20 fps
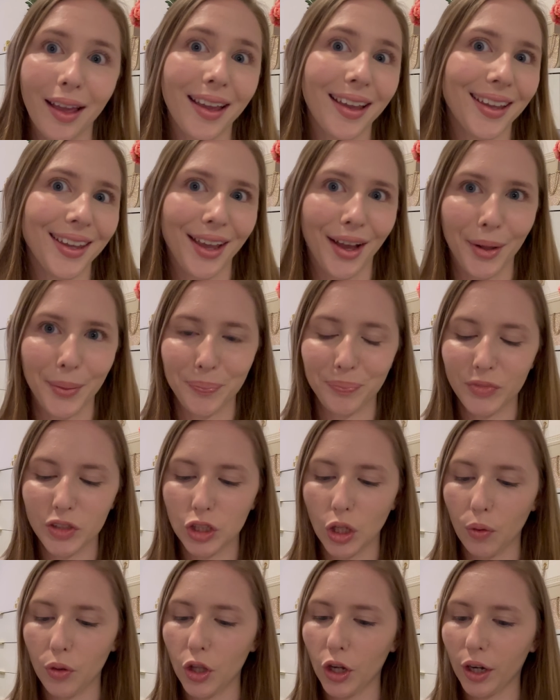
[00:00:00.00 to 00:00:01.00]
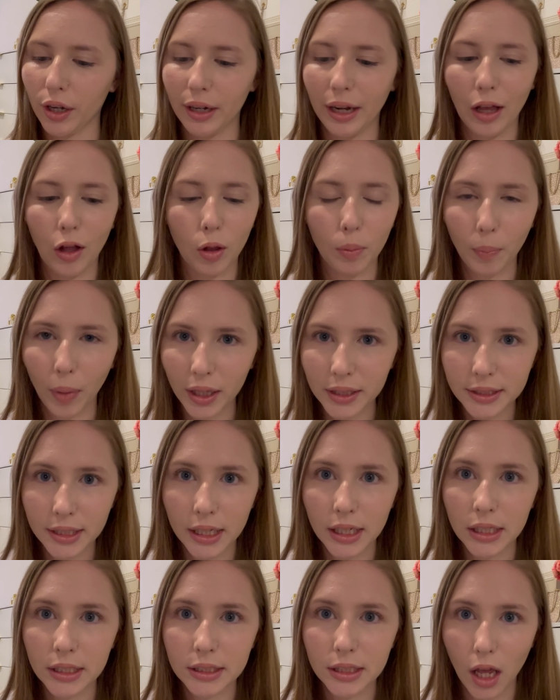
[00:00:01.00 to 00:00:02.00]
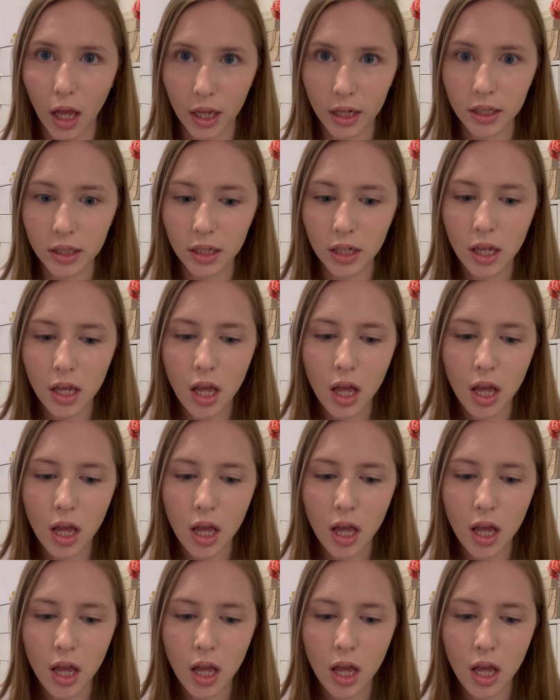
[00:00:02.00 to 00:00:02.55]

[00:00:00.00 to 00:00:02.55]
Yeah, so they're going to help us get it done.